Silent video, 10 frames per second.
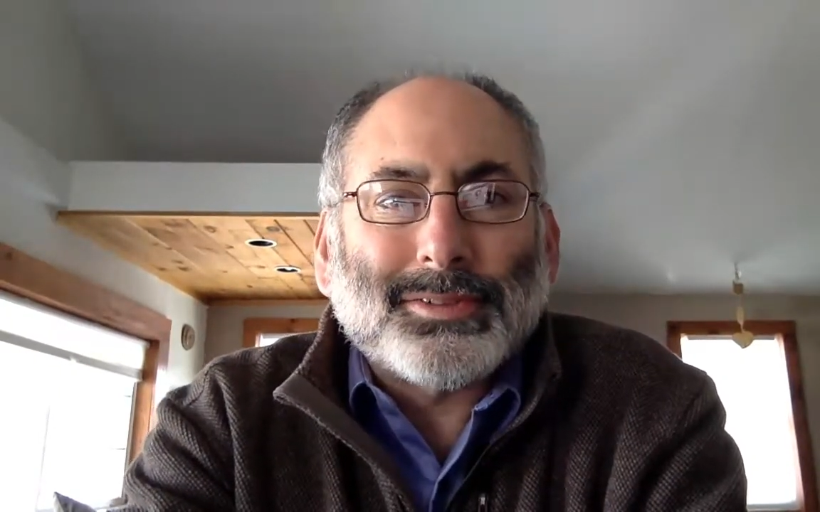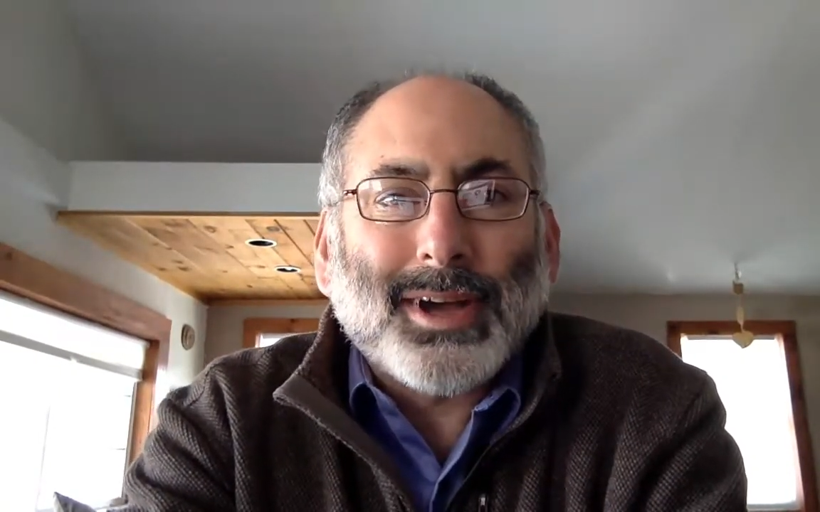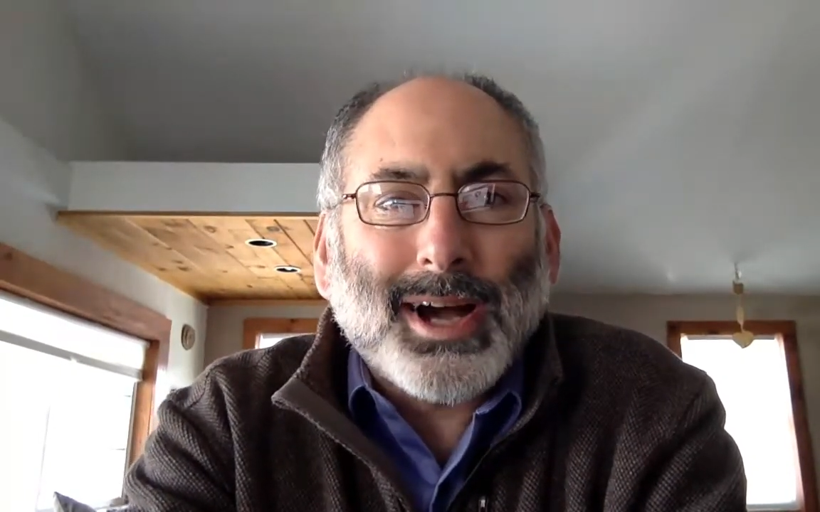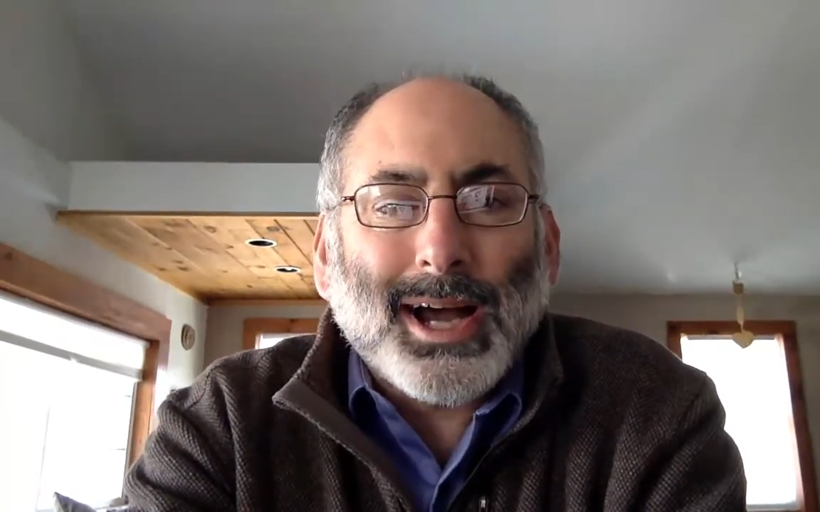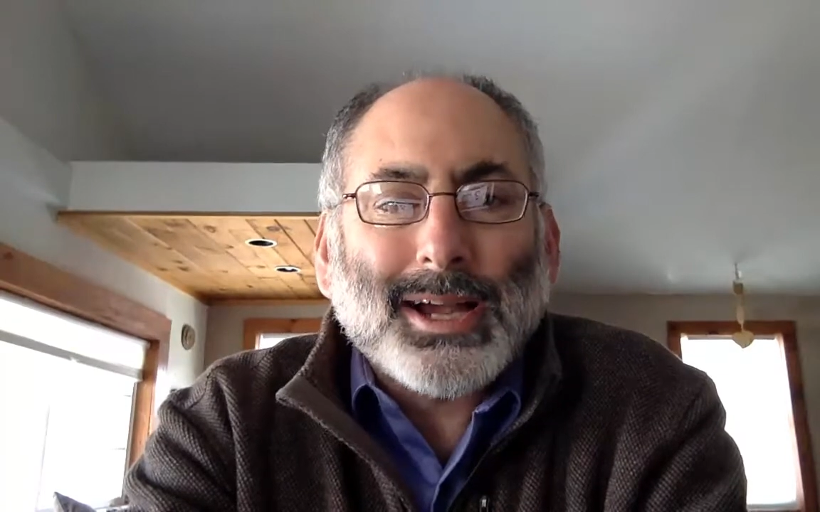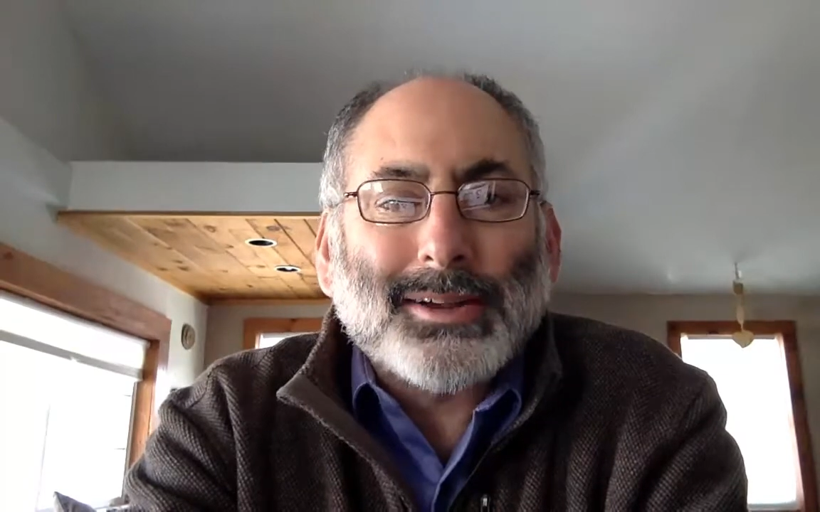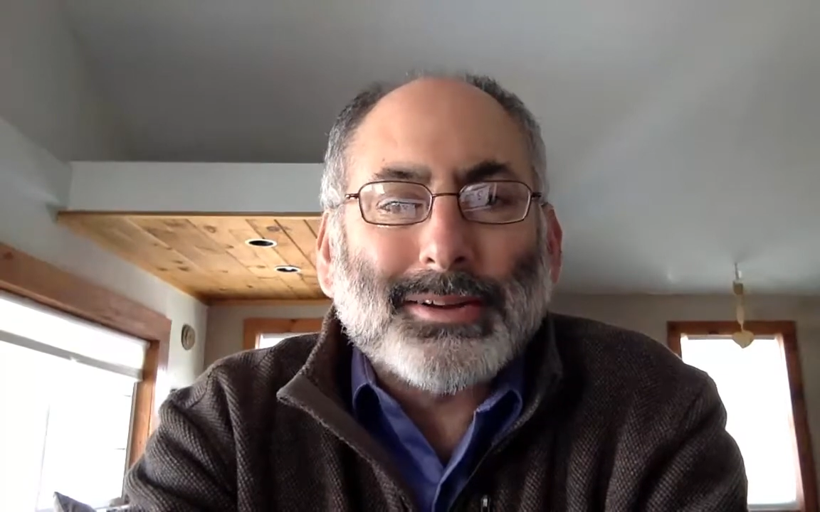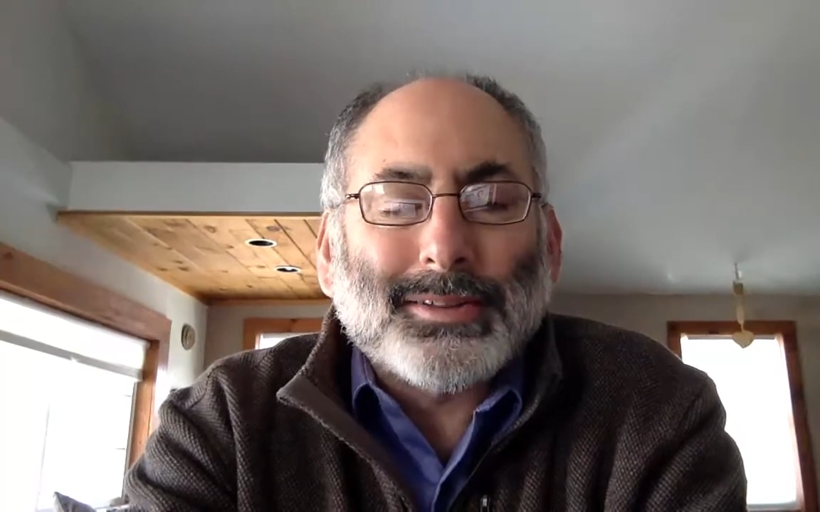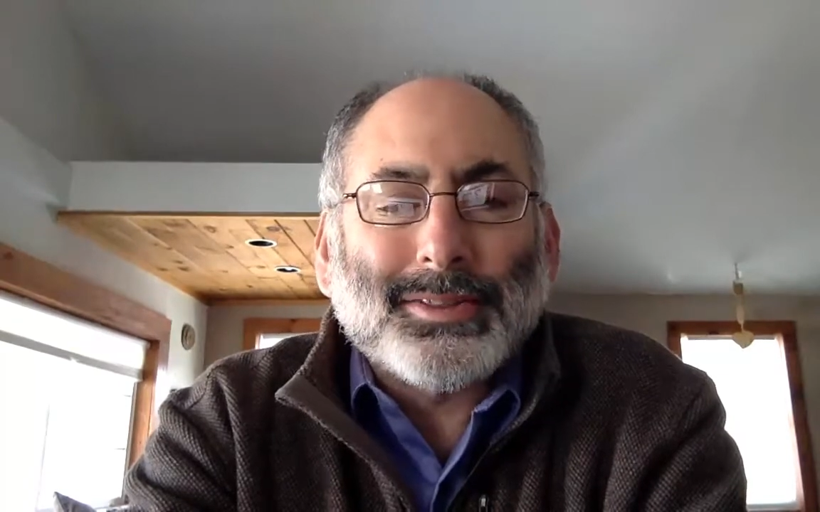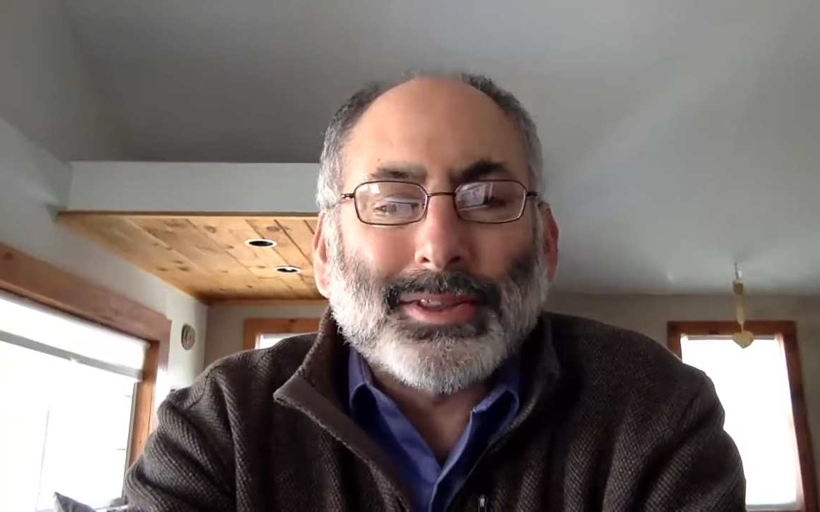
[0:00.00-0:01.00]

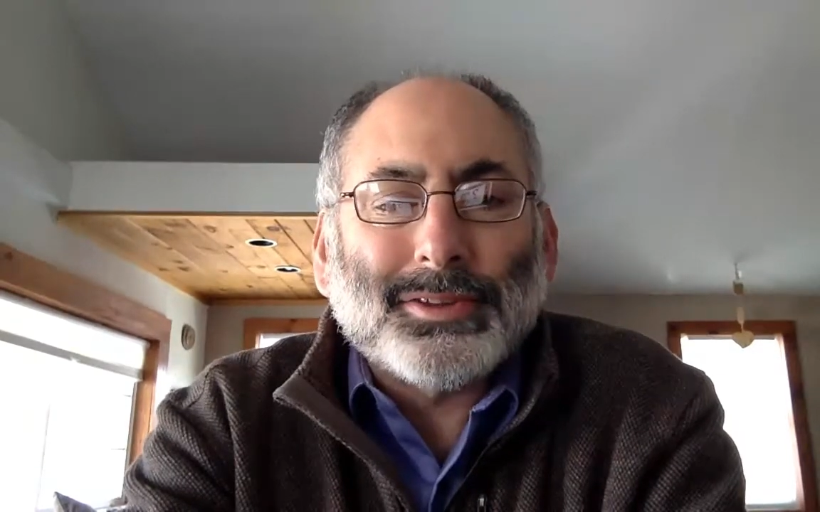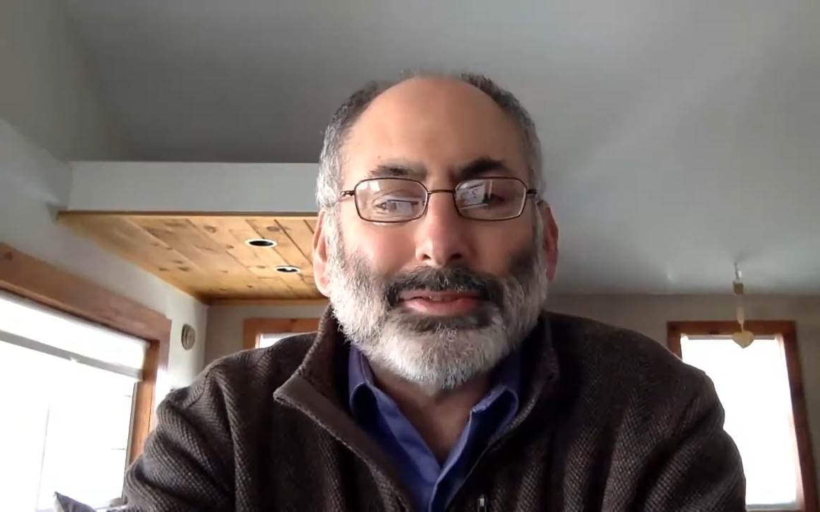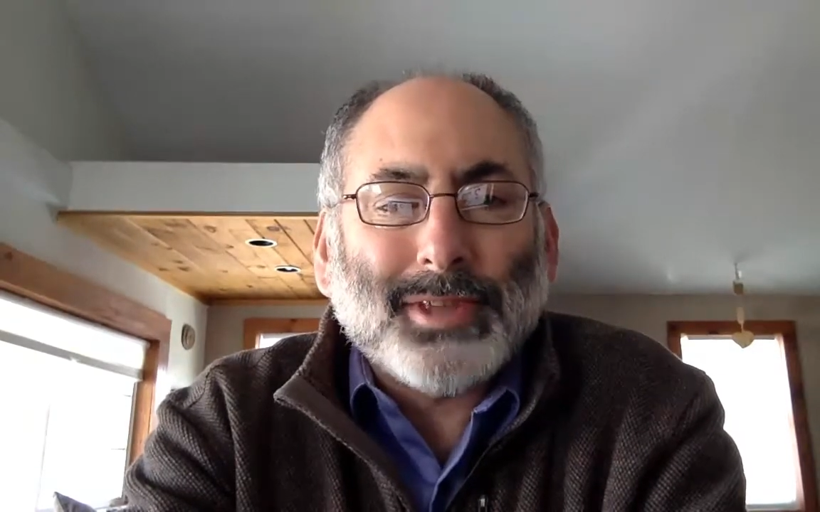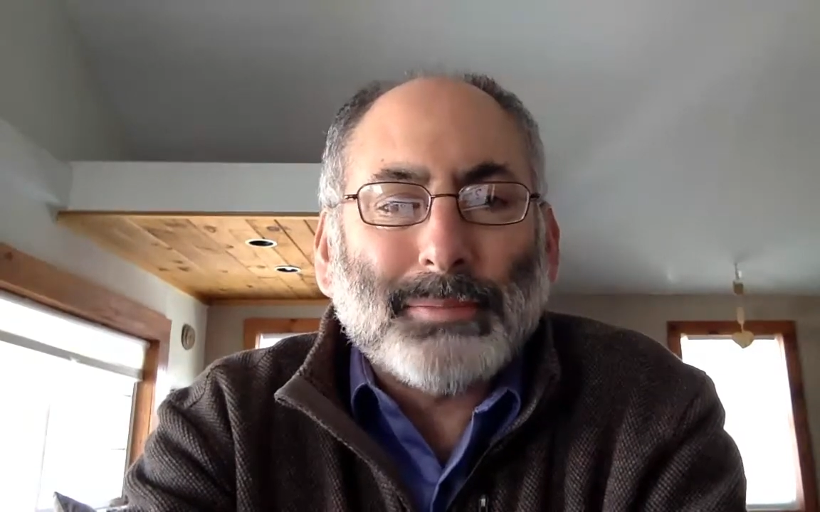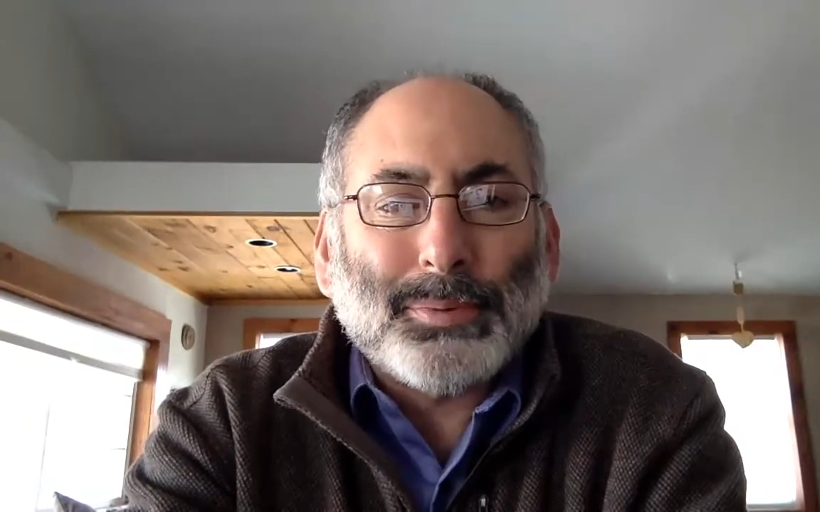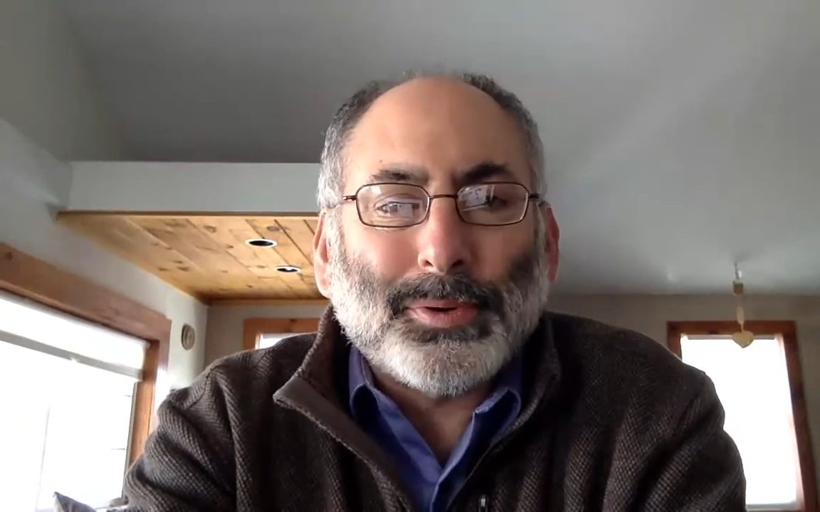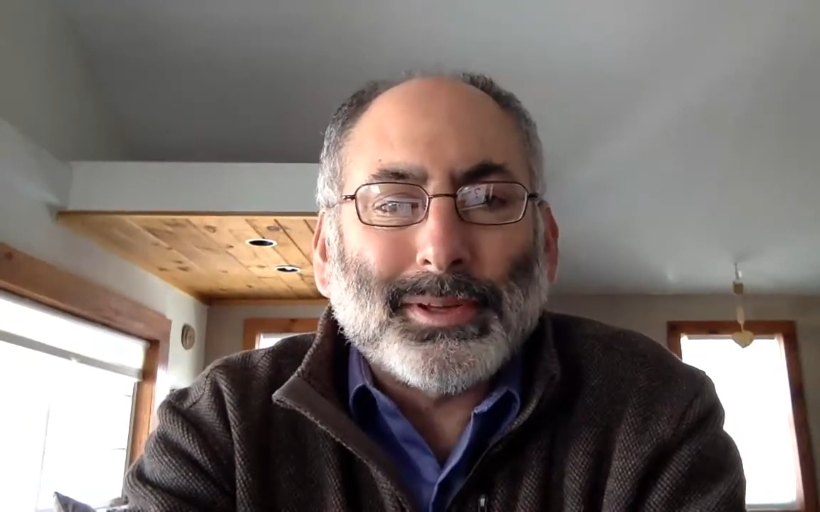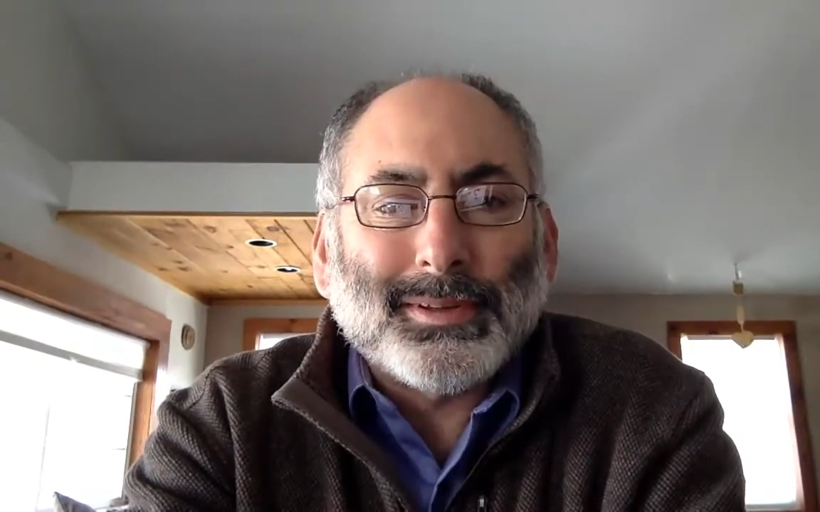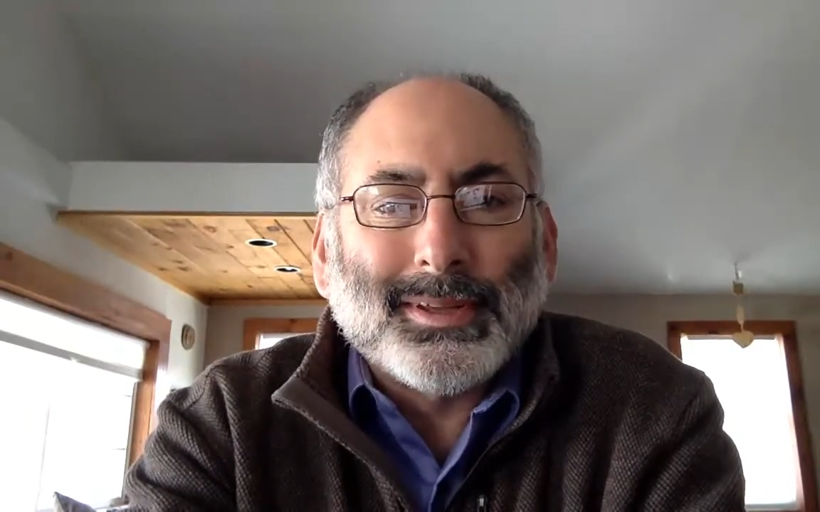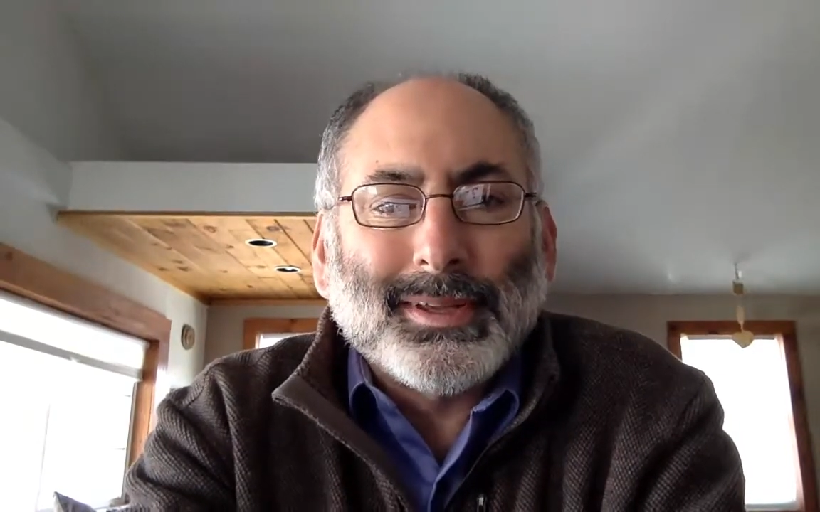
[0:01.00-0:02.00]
higher than the set point,